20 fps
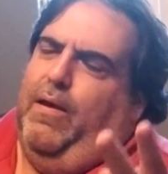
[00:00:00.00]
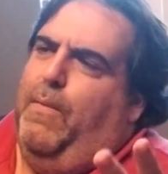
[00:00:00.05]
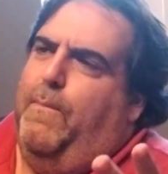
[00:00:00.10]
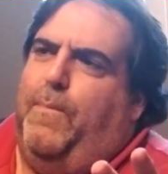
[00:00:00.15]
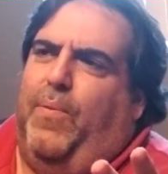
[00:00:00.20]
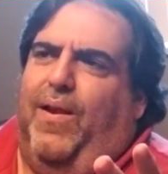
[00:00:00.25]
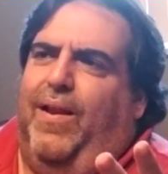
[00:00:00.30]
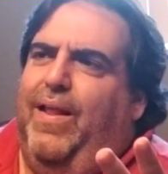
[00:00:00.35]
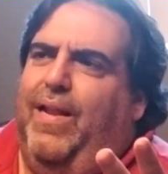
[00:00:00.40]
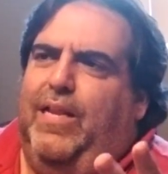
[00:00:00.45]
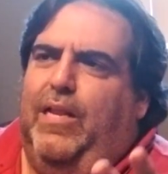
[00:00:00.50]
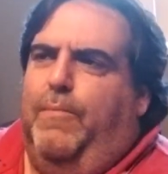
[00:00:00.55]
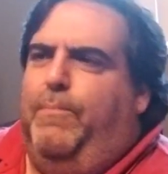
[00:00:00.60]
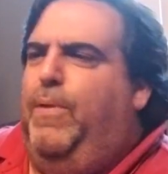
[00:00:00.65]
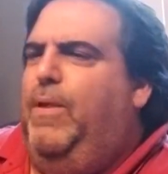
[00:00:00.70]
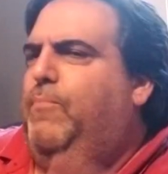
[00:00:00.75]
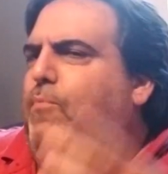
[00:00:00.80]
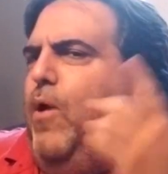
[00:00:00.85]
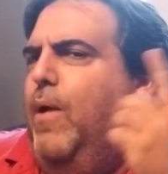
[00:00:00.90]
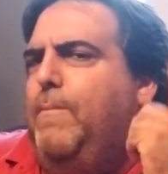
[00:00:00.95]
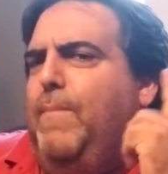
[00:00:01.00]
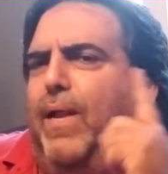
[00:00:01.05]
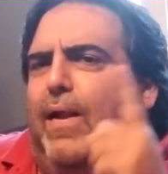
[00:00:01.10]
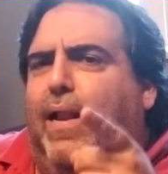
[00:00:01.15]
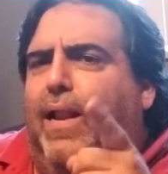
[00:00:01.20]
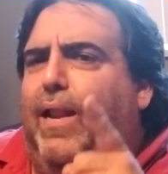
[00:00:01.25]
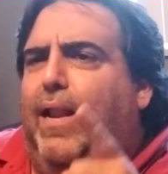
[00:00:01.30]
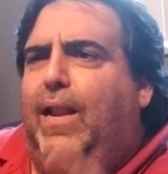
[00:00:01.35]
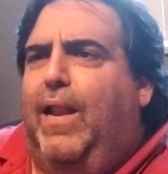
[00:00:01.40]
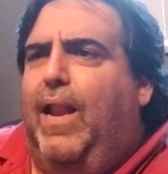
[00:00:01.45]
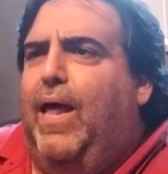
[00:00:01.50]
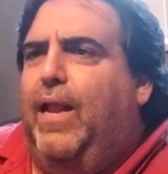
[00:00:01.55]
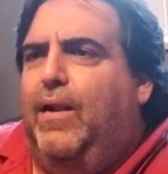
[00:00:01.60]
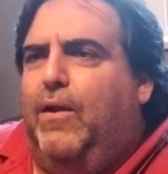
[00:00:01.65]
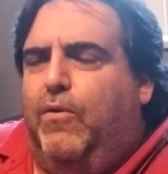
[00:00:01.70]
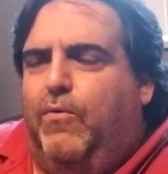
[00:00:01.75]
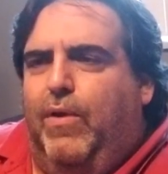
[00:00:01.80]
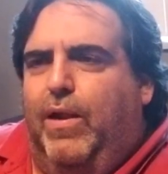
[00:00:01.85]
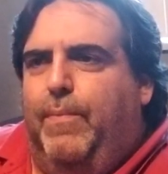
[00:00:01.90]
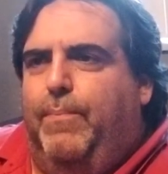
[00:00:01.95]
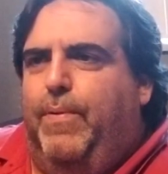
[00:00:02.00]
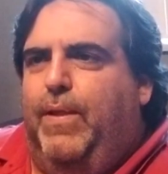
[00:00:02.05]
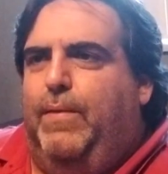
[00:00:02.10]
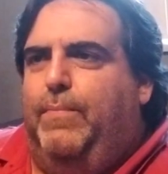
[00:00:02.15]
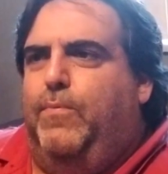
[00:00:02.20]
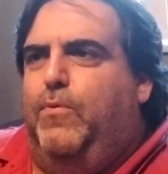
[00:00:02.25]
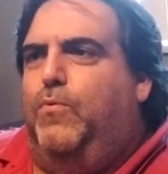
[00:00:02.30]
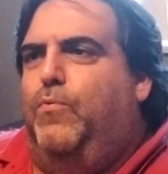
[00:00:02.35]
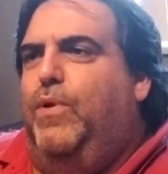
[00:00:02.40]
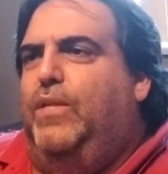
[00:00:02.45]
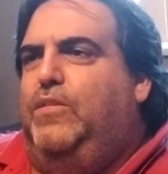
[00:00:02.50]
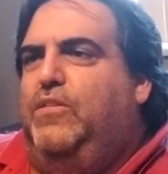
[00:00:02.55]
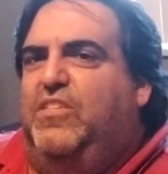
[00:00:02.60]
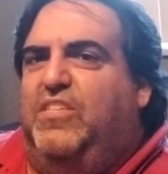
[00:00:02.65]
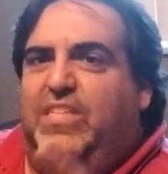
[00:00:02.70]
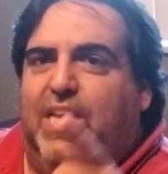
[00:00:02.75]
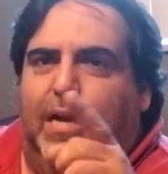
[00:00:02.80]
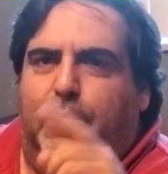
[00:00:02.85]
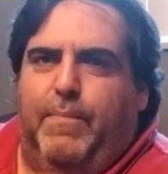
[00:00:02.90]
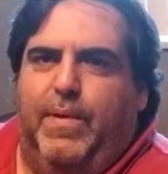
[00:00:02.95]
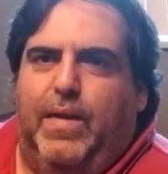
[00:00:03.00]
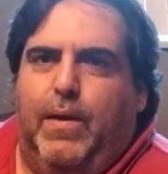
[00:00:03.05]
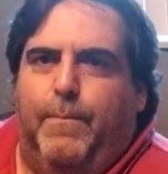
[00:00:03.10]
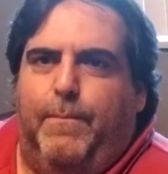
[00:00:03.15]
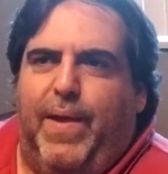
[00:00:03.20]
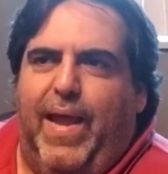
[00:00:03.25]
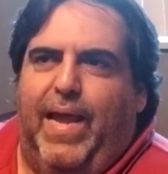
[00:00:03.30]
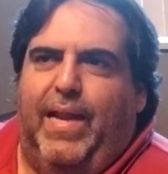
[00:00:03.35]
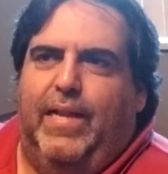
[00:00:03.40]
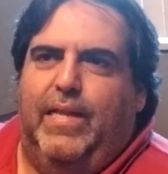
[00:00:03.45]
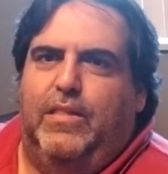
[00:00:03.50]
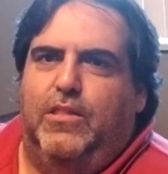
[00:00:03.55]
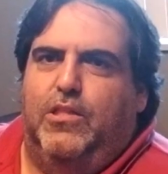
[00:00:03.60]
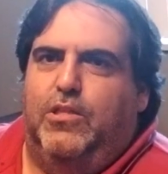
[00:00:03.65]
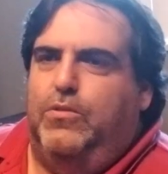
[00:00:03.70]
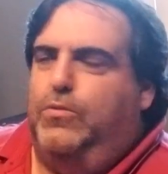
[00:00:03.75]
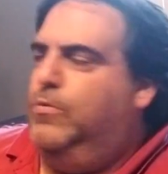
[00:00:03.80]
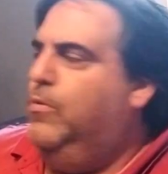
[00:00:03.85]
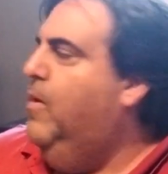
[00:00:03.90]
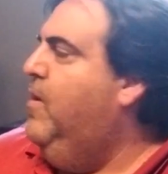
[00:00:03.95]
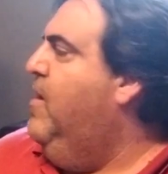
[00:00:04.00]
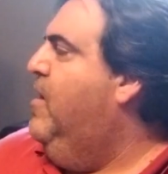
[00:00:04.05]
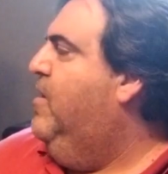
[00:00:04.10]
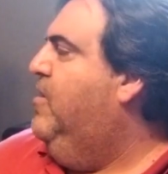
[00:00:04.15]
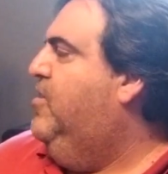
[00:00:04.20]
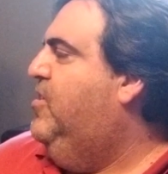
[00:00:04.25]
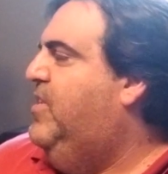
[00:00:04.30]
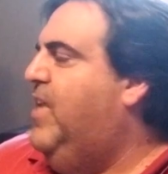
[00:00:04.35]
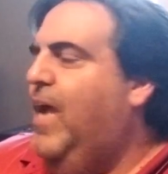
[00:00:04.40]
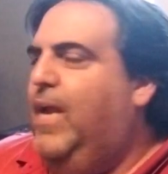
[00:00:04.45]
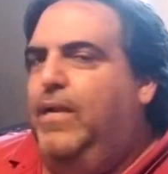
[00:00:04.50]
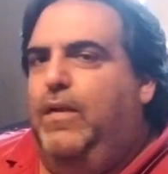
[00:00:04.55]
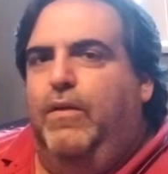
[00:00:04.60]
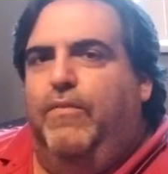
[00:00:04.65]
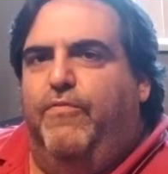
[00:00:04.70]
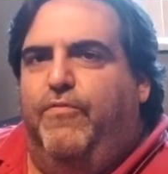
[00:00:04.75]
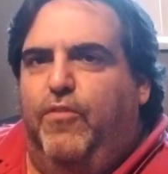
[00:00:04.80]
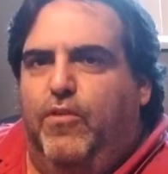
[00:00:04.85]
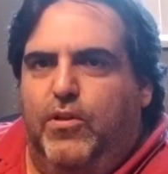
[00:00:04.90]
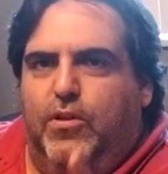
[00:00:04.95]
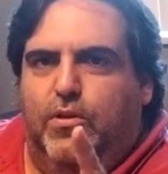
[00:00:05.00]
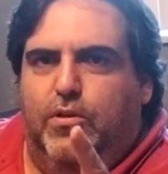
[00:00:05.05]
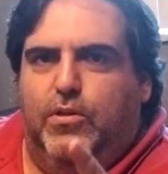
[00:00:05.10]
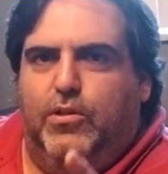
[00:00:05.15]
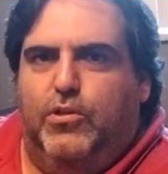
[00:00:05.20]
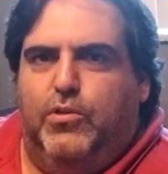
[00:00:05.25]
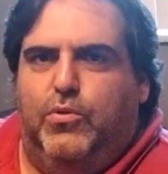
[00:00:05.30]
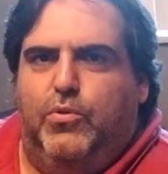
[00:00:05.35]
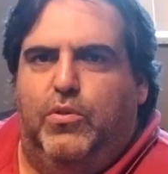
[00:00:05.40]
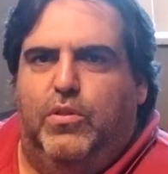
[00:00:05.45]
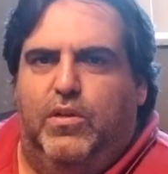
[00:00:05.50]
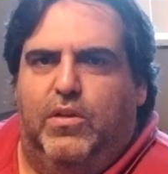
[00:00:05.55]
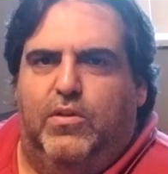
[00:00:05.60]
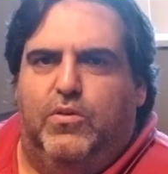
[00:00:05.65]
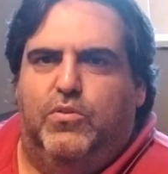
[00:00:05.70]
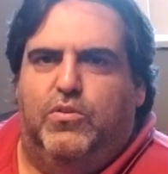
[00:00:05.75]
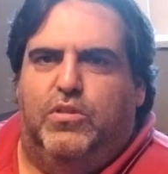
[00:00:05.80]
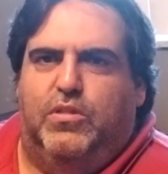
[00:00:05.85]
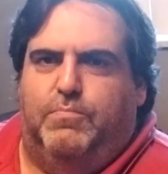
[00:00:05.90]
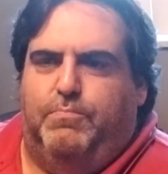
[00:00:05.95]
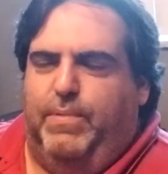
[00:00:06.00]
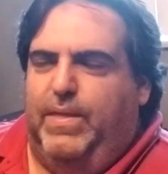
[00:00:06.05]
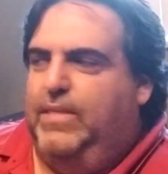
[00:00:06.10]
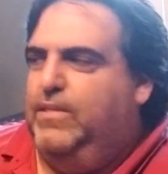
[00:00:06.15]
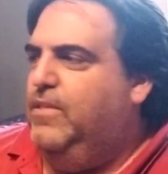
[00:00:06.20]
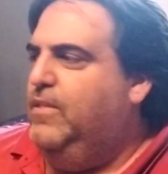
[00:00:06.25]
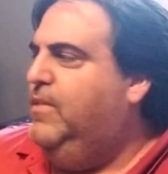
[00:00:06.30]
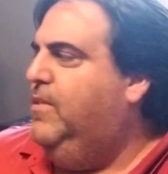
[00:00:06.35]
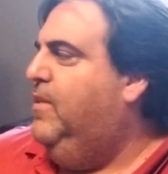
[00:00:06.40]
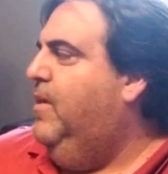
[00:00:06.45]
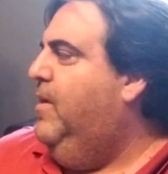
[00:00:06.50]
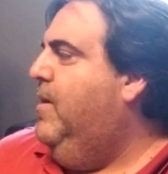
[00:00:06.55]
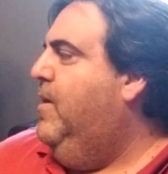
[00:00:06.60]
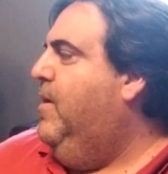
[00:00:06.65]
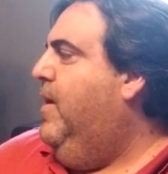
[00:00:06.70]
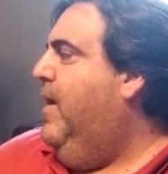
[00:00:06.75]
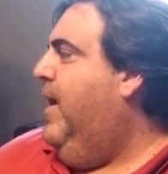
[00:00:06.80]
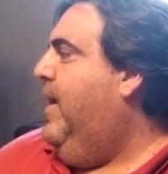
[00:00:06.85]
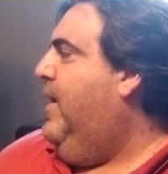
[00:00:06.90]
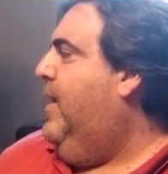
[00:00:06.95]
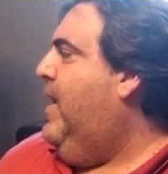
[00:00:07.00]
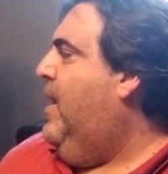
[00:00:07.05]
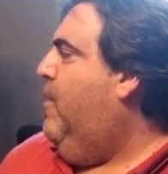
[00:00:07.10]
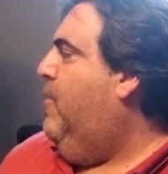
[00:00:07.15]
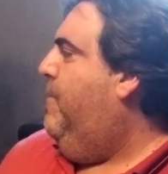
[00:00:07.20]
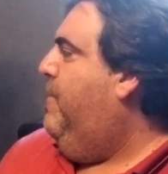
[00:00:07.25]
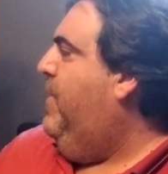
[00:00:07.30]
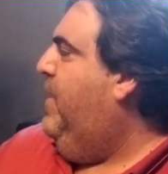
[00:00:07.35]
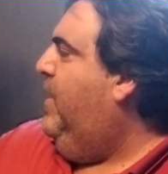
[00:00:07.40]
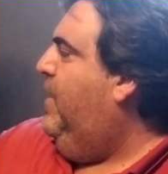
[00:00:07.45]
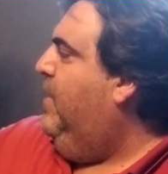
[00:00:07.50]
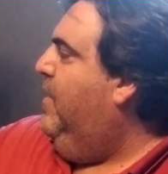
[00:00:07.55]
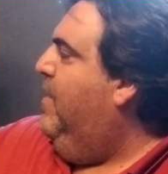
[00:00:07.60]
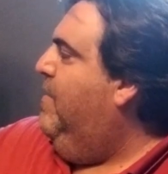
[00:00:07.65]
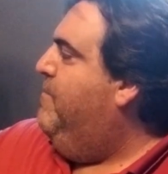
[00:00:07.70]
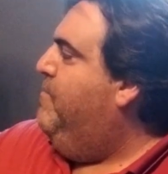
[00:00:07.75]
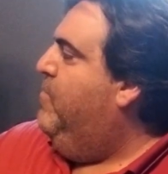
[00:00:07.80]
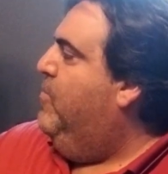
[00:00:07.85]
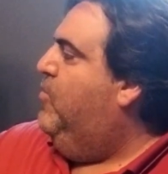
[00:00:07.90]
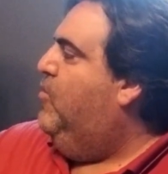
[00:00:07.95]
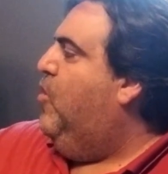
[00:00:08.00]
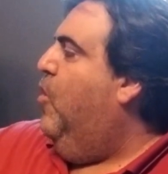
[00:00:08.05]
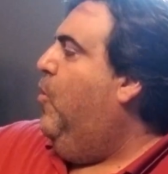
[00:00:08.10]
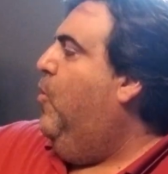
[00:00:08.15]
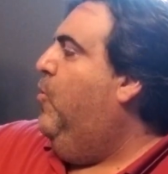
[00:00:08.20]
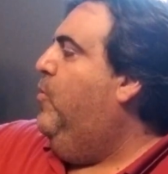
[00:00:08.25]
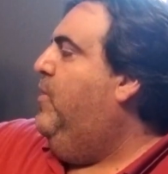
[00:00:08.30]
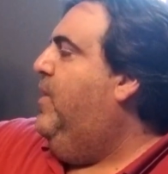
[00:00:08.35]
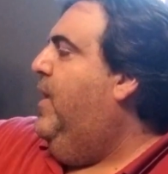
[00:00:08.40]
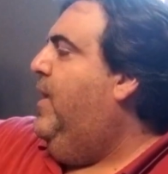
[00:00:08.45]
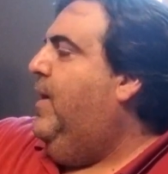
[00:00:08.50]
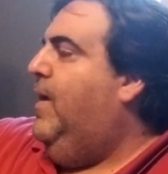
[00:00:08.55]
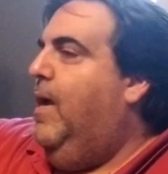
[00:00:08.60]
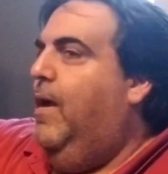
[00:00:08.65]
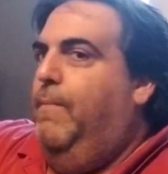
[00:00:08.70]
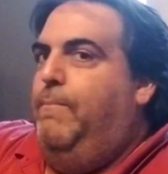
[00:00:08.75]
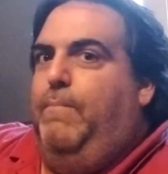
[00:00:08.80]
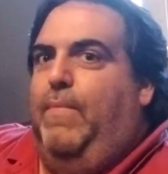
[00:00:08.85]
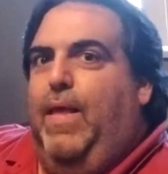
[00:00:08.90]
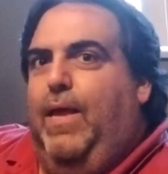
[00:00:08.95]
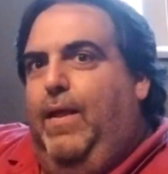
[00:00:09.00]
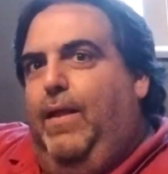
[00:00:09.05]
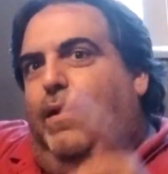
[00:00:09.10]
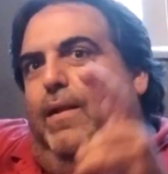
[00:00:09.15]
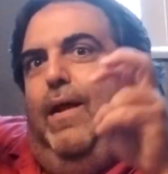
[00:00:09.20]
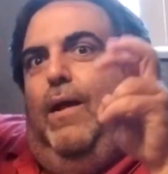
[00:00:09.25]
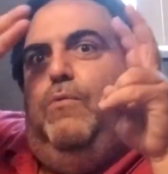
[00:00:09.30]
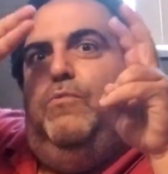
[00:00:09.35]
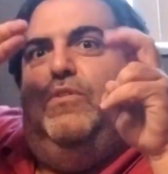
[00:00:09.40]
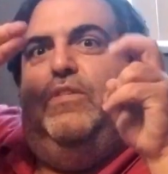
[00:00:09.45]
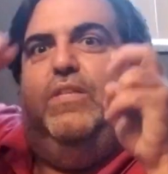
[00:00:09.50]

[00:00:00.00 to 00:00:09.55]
plenty of people. I met a lot of great people. When you send me to Banning to stand up for you and do the little speeches, and now I'm being told that I was